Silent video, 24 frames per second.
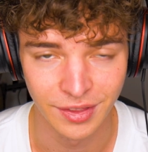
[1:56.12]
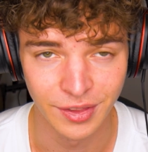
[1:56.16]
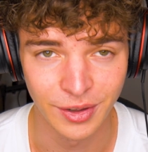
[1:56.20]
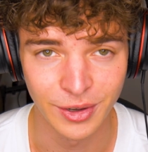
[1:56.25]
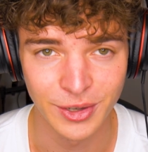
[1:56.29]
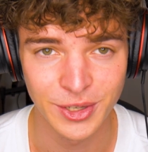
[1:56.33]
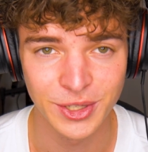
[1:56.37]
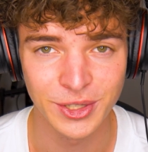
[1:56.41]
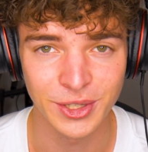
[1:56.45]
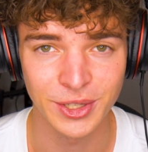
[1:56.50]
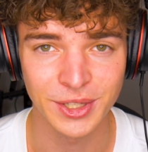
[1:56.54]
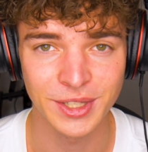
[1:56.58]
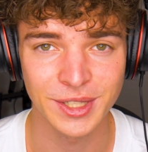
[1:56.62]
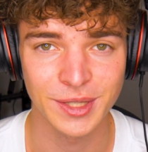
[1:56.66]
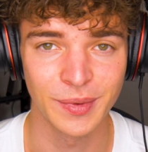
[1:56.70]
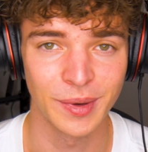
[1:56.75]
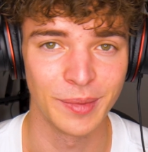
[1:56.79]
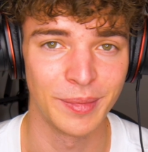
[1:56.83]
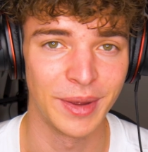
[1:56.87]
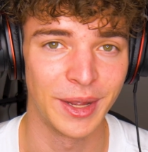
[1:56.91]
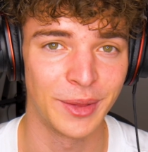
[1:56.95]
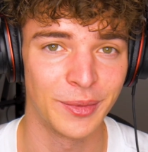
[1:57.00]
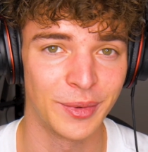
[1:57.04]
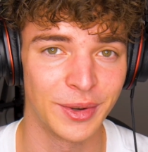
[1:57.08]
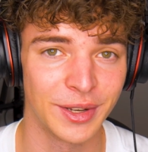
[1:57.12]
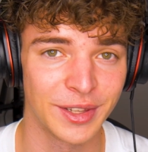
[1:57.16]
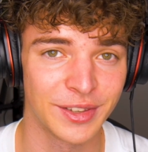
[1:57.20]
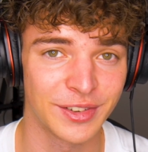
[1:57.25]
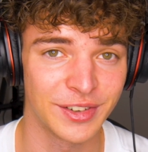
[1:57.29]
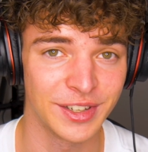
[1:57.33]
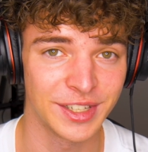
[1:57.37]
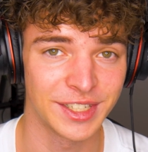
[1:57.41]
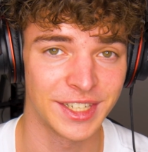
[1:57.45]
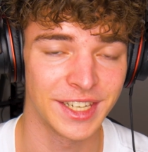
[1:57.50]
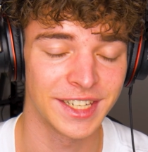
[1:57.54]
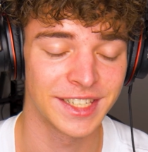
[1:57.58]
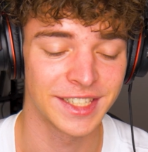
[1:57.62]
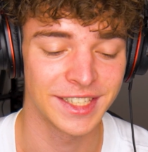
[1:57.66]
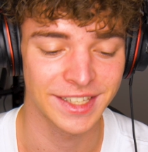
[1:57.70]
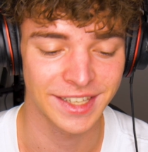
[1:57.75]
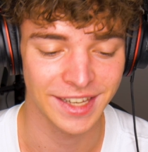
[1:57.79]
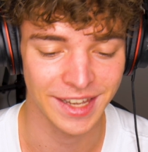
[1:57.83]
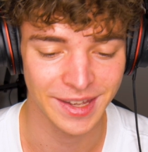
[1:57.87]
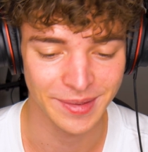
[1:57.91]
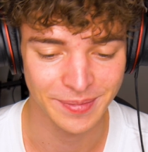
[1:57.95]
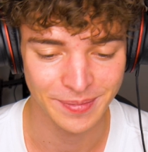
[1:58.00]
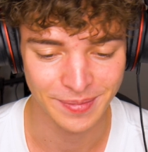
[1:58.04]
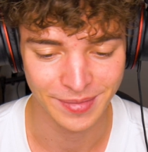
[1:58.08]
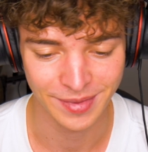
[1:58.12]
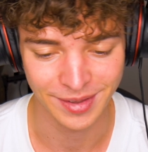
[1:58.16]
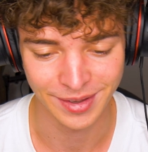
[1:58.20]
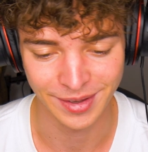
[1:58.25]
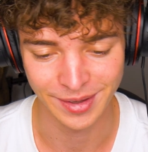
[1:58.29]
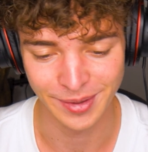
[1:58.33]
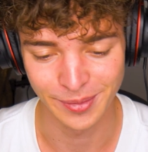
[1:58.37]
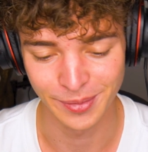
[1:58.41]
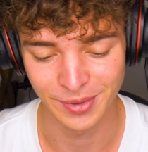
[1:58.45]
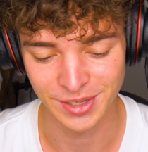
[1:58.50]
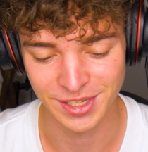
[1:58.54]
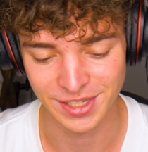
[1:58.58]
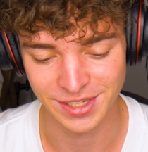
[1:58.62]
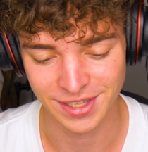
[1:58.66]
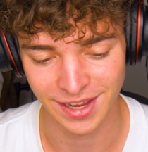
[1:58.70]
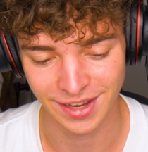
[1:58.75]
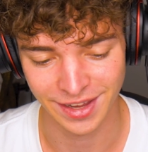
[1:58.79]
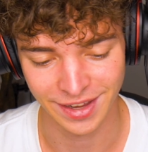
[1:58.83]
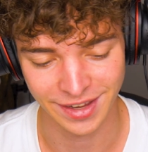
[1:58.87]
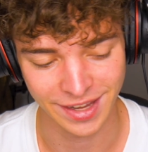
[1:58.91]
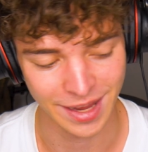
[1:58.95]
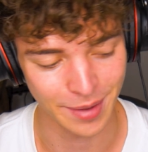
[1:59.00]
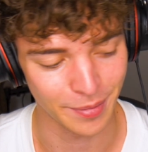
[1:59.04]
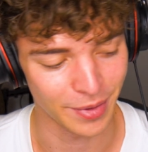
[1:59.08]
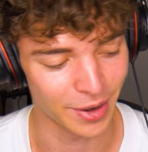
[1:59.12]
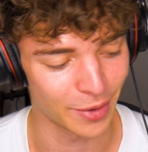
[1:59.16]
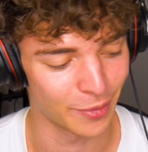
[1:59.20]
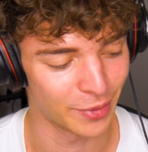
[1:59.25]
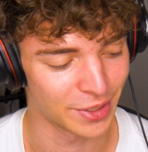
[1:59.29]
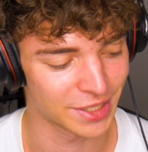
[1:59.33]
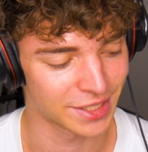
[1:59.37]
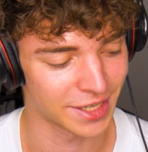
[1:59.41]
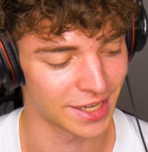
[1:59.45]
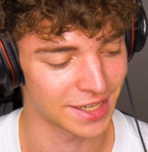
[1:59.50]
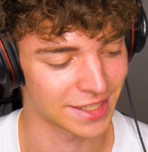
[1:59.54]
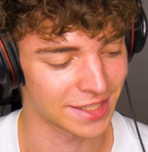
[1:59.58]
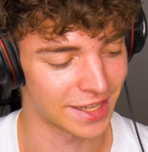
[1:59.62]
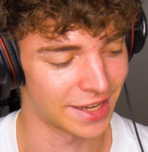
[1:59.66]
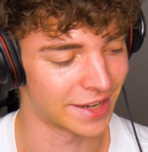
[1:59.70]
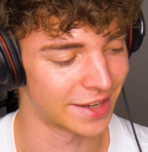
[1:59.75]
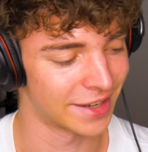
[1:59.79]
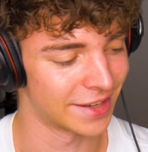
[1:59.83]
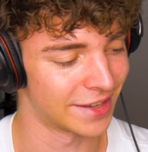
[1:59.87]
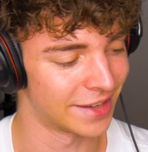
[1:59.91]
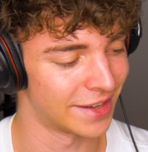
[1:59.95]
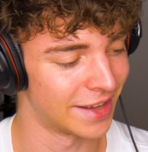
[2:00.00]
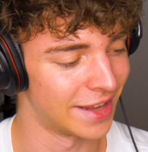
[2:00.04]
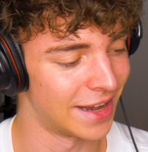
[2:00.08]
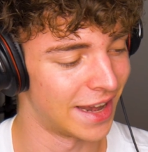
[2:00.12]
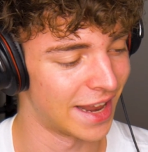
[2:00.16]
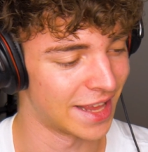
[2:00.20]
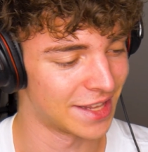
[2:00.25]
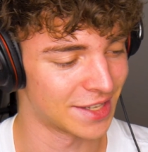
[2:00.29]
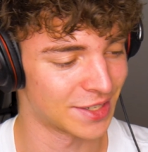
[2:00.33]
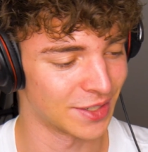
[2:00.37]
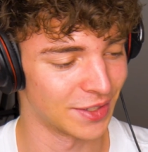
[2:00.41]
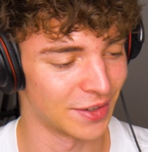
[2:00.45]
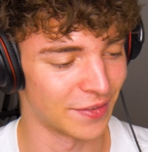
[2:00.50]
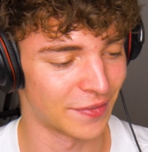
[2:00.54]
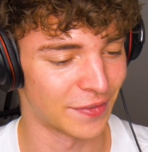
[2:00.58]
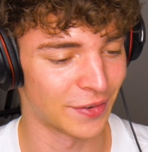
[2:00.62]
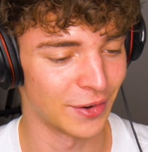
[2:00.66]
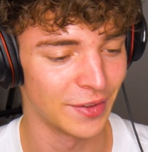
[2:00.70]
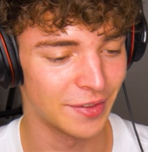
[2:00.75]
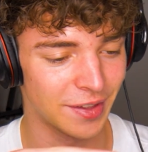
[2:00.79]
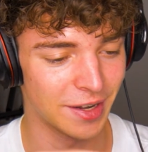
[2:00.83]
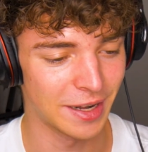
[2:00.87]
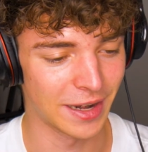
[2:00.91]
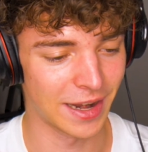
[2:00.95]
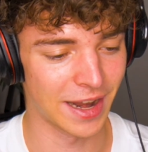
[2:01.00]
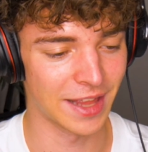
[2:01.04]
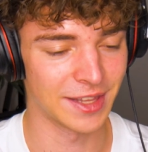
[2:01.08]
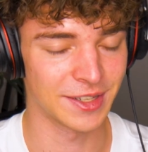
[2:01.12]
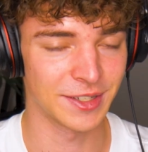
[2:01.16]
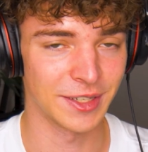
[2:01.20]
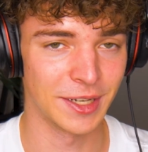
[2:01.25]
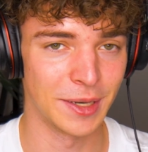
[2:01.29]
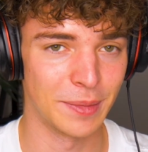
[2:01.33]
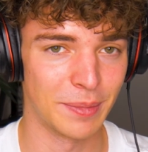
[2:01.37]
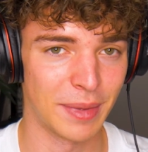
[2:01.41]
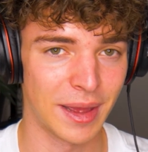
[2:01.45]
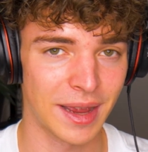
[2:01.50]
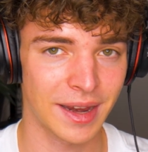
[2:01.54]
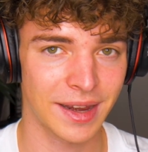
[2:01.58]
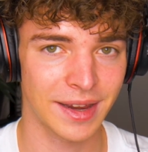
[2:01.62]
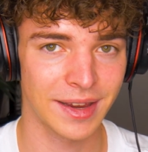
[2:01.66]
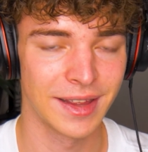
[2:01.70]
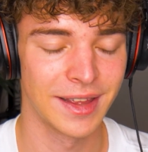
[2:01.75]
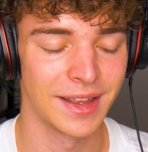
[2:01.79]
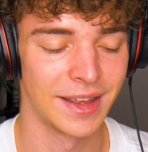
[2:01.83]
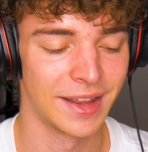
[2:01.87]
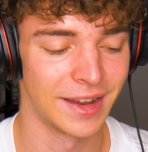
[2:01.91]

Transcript: Those shots were made with a 360 cam, which is like a camera which has like a lens on the front and a lens on the back.